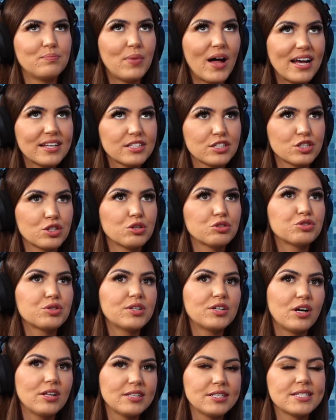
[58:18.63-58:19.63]
plastic surgery
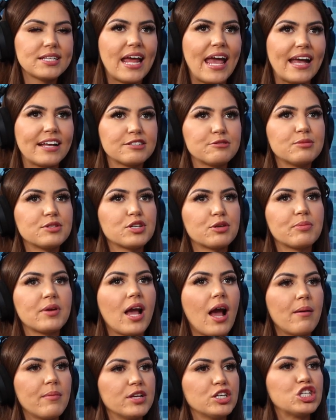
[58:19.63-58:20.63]
and all these enhancements are
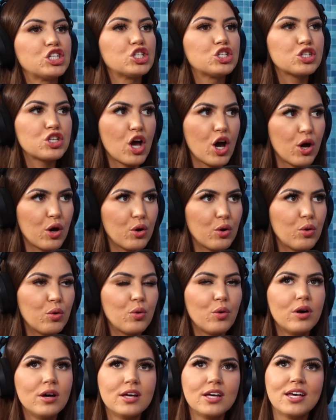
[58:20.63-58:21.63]
becoming
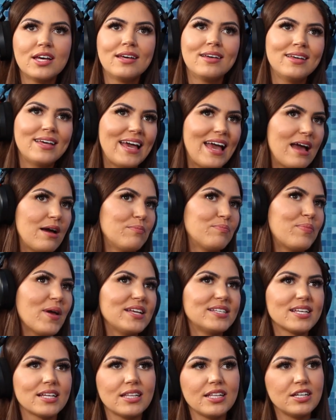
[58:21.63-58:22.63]
so
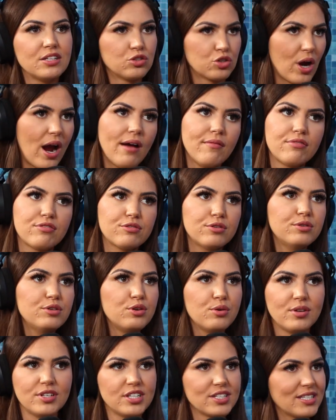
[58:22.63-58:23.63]
basically a drive-through,
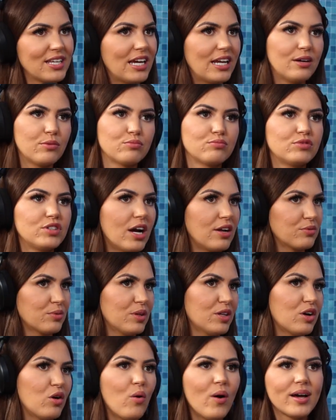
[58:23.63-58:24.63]
you can just get it done
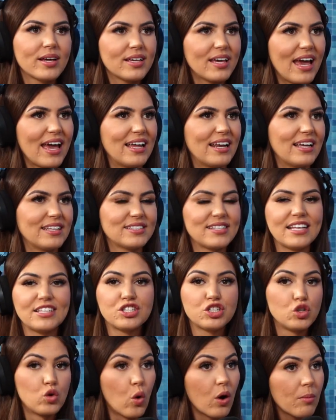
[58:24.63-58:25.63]
really quick. And
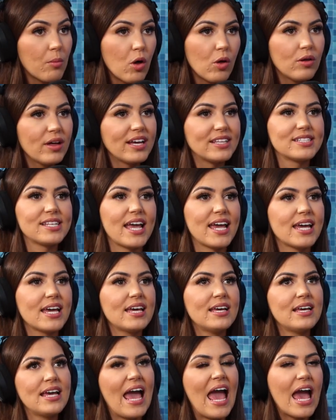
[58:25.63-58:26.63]
it's normal. It's like
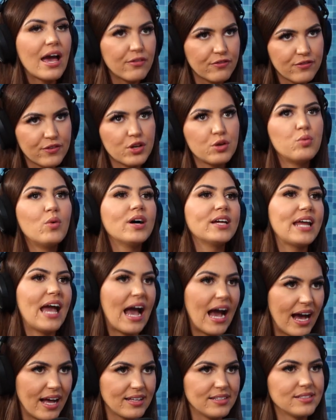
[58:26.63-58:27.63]
everyone
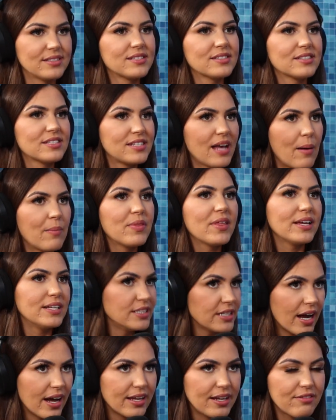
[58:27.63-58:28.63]
has something
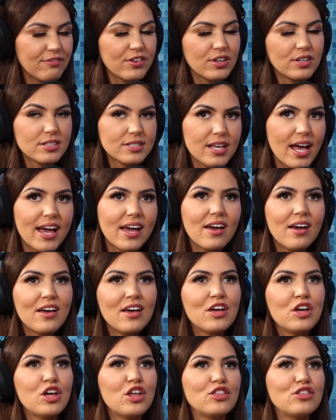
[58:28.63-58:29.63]
done. It feels like
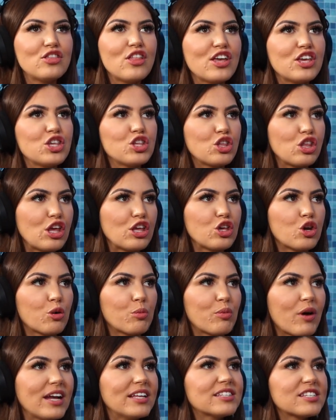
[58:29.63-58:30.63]
your
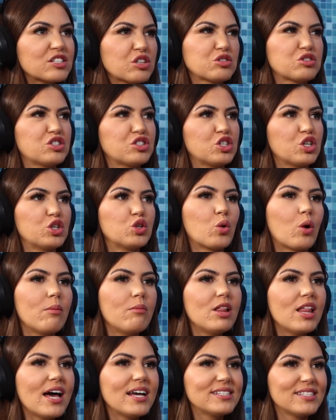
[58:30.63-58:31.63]
brain starts to
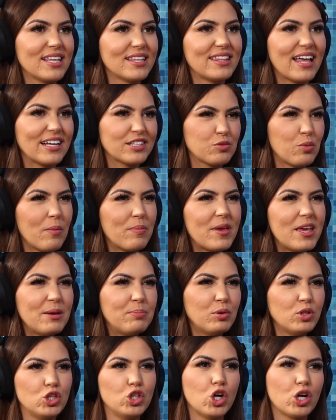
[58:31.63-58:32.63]
normalize that that's what
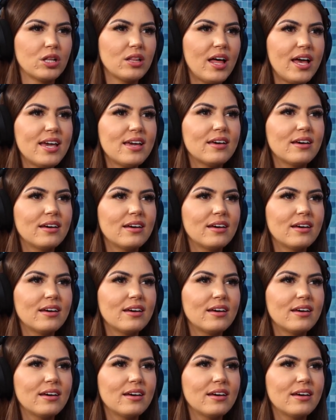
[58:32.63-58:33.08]
people look like.